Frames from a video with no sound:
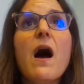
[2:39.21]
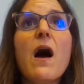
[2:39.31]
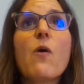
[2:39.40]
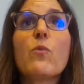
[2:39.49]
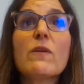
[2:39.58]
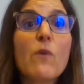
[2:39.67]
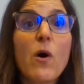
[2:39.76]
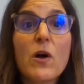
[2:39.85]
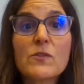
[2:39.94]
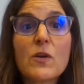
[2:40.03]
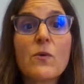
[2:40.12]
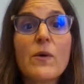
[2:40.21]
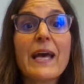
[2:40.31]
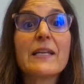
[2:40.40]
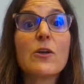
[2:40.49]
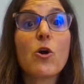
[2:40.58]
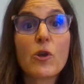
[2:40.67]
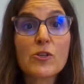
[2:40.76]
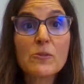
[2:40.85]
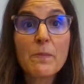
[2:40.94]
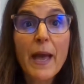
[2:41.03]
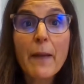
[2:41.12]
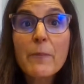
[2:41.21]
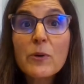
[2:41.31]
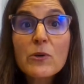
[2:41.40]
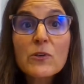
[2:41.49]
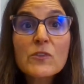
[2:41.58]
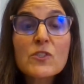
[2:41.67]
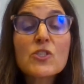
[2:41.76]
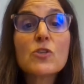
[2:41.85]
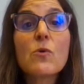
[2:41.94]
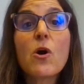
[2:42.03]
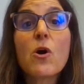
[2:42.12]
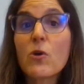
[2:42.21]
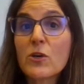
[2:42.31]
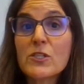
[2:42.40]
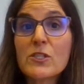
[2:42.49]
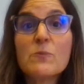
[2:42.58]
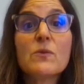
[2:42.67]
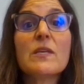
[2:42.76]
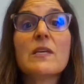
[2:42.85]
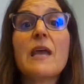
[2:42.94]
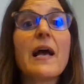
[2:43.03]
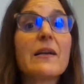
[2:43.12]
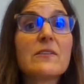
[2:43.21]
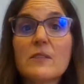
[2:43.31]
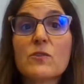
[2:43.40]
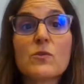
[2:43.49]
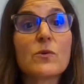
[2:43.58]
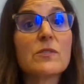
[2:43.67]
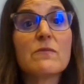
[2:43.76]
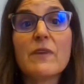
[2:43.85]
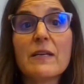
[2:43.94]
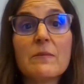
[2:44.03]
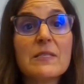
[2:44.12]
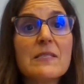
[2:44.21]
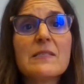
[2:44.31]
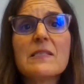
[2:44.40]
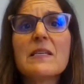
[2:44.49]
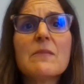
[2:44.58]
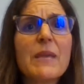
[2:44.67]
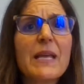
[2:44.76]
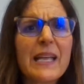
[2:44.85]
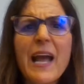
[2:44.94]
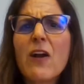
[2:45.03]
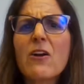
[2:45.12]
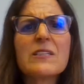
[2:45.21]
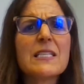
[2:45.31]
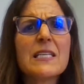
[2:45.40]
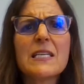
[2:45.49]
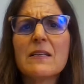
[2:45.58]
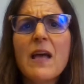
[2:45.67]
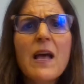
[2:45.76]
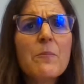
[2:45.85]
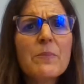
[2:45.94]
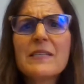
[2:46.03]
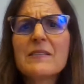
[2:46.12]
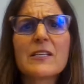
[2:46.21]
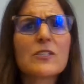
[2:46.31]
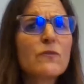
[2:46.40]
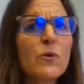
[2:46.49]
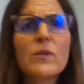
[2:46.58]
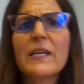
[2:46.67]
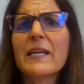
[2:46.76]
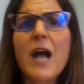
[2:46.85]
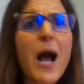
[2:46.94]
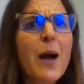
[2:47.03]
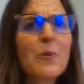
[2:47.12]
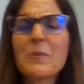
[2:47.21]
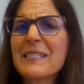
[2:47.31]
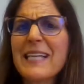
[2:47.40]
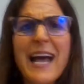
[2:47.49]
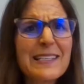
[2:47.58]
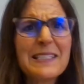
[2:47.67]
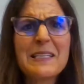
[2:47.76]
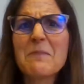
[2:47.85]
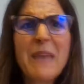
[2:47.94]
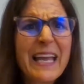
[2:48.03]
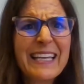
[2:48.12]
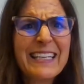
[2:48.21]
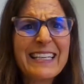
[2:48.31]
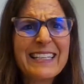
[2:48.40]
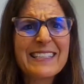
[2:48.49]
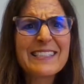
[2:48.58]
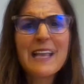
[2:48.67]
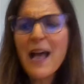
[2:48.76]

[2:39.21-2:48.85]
We've also added orange peppers to our orange smoothie, excellent source of vitamin C, beta carotene, B6, folate, copper, potassium, manganese.